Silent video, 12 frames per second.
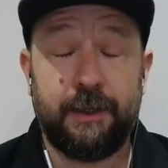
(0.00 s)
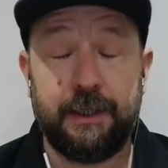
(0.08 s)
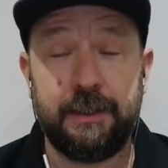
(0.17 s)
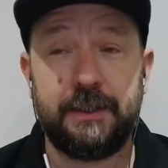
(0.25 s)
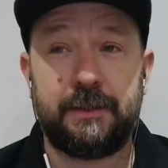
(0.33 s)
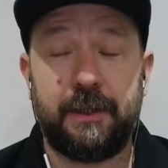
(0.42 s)
got
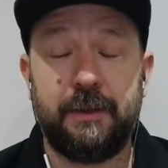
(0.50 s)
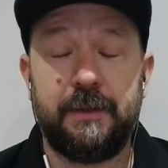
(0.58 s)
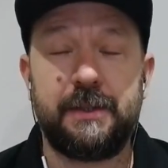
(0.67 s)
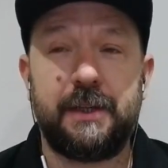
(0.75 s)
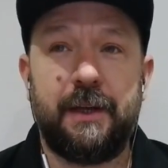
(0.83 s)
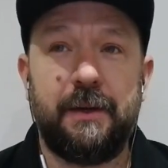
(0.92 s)
heat
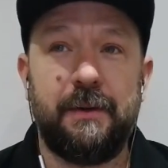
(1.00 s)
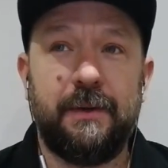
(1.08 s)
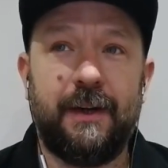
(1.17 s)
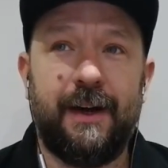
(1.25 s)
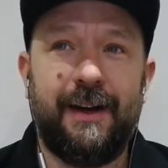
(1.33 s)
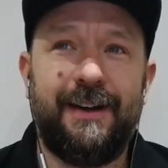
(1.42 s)
strokes.
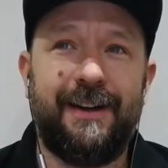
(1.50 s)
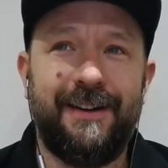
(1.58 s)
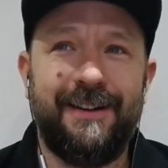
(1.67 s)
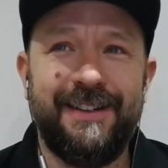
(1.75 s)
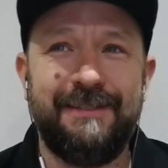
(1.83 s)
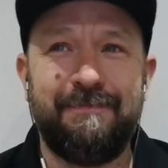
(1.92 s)
I
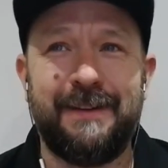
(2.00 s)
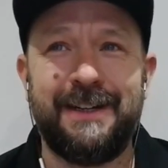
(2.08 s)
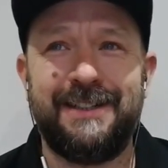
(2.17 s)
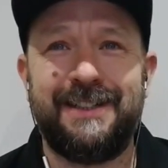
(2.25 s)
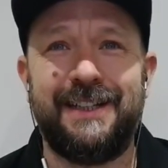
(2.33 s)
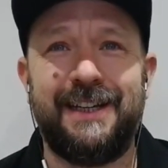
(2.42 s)
only
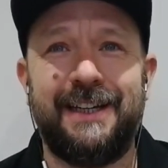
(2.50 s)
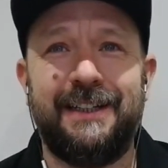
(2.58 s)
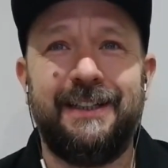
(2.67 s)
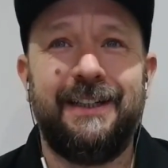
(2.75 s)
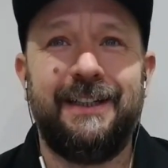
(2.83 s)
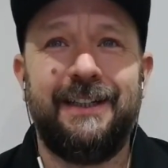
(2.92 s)
managed to get
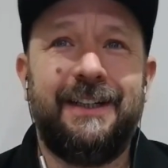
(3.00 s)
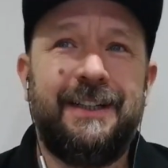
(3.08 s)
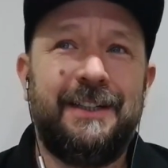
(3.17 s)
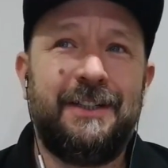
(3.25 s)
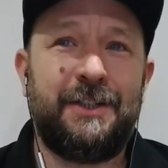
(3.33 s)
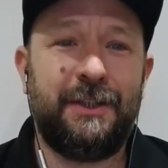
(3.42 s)

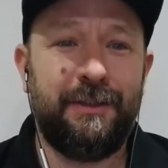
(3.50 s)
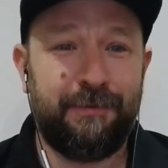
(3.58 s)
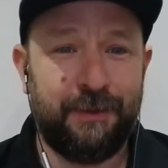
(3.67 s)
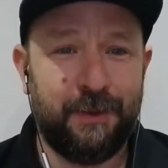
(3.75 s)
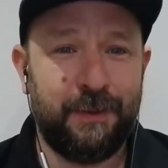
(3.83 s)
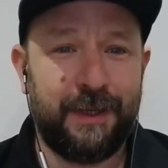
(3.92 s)
2
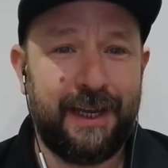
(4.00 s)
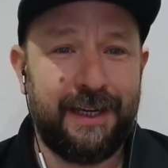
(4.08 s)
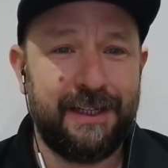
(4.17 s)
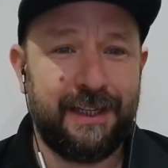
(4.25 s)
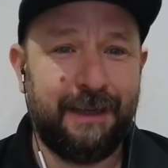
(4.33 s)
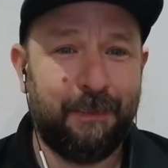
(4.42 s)
full
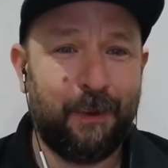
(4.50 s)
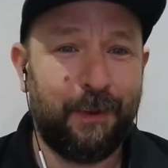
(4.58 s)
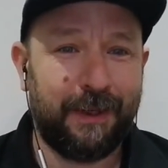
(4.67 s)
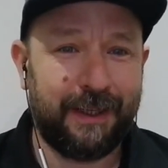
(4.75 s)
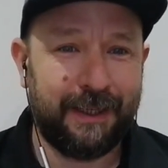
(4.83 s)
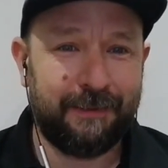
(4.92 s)
days in the
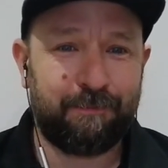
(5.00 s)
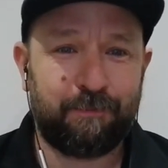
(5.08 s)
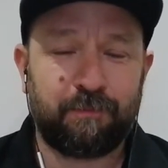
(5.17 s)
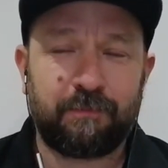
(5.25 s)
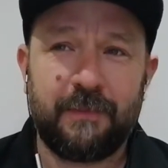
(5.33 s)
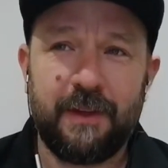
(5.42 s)
morning in.
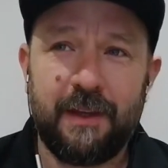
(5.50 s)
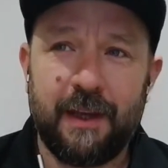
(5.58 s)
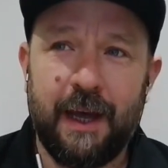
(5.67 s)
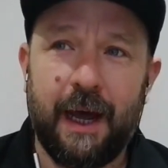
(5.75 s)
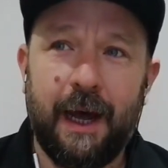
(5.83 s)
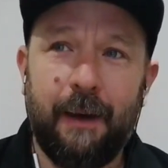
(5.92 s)

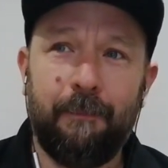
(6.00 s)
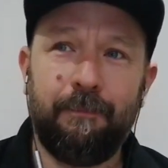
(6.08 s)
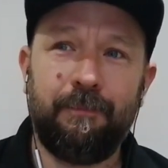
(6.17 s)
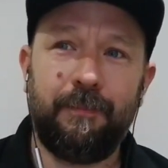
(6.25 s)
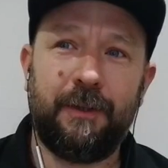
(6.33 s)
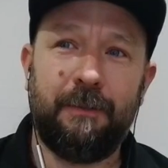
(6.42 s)

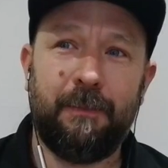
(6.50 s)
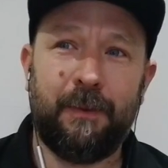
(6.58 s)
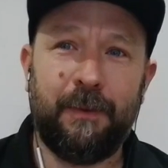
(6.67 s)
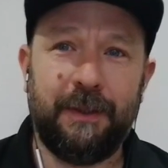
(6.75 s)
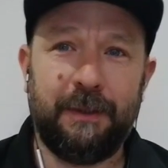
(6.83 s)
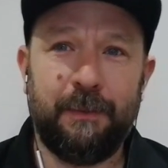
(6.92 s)
The
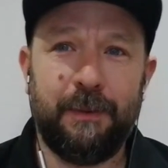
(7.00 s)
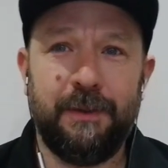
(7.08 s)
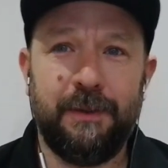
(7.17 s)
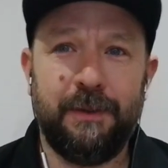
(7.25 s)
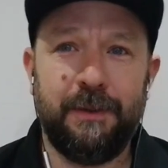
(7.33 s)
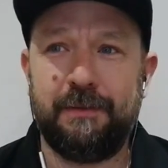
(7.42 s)
morning
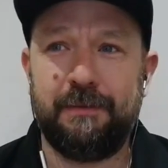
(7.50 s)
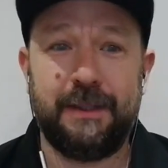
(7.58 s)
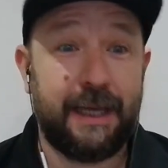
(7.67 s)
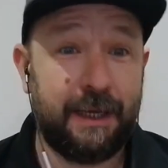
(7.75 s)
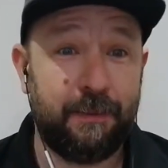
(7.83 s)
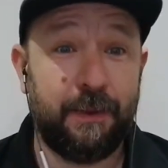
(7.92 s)
was the
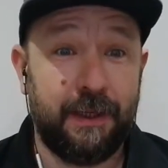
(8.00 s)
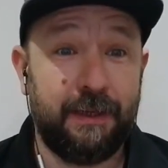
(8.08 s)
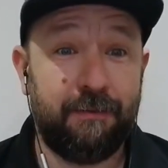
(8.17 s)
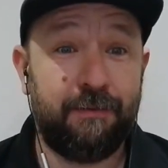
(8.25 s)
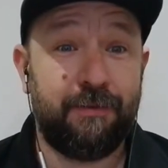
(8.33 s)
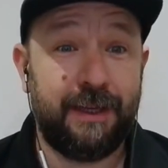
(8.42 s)
day we were
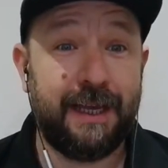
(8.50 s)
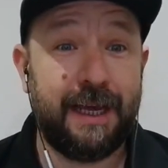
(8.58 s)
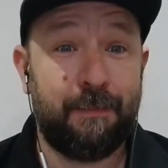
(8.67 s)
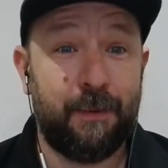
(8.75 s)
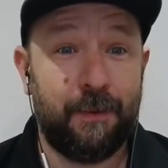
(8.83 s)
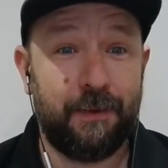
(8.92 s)
leaving for the
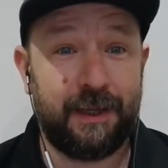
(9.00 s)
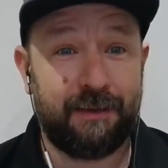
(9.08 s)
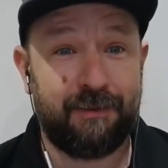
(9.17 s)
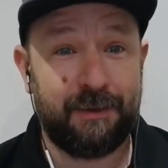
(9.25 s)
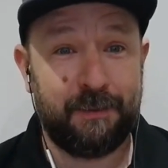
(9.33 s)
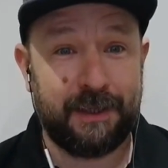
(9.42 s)
airport.
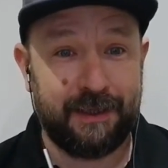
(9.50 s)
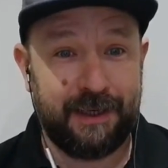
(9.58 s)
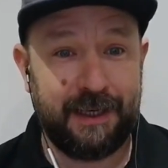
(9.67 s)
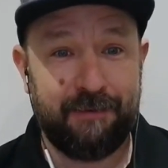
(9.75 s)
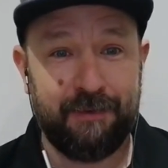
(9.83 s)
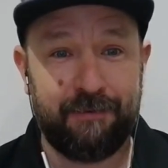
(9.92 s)
Thankfully, we had an
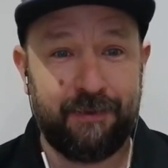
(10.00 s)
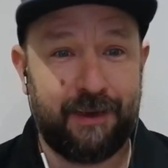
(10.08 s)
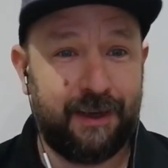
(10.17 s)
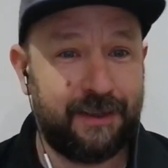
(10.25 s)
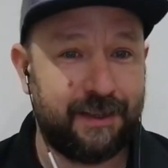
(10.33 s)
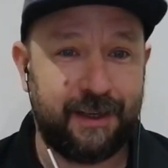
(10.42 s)
evening
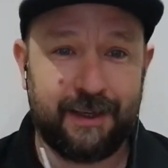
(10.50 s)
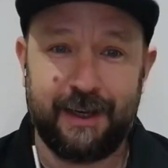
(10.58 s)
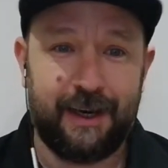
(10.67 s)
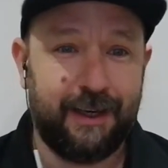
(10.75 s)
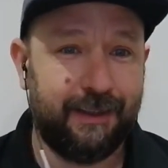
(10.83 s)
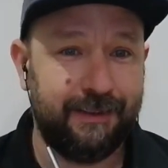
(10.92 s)
flight. I was like, I
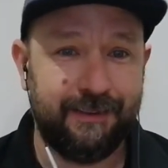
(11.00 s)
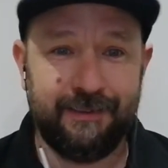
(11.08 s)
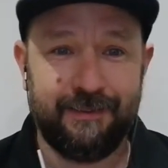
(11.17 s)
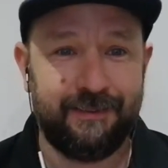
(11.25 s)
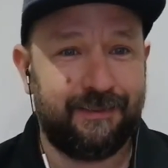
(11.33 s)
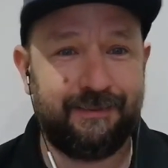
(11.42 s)
can't
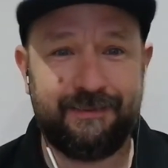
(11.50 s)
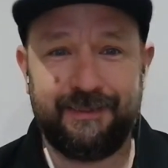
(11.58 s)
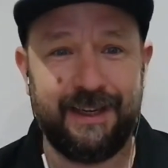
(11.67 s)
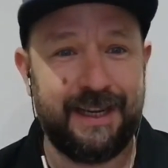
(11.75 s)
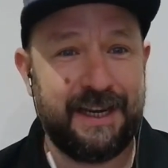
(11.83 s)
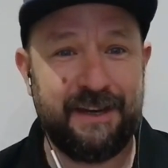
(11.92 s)

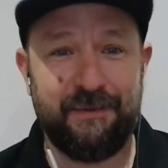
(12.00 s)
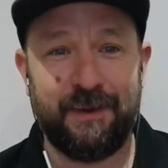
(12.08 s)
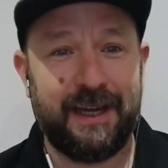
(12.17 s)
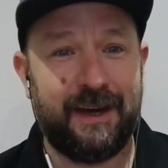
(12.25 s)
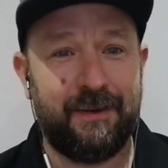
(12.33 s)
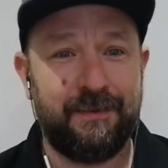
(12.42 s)
leave
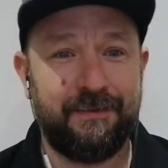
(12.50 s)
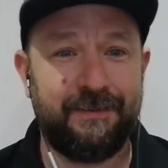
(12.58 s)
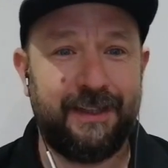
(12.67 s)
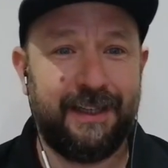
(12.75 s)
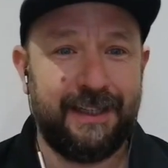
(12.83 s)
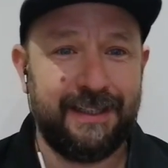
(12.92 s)
without
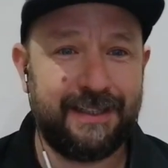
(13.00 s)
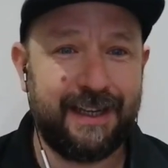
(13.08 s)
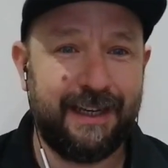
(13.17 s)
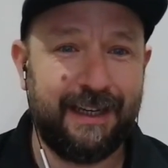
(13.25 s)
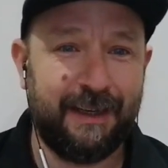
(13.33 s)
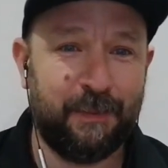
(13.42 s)
at least getting in the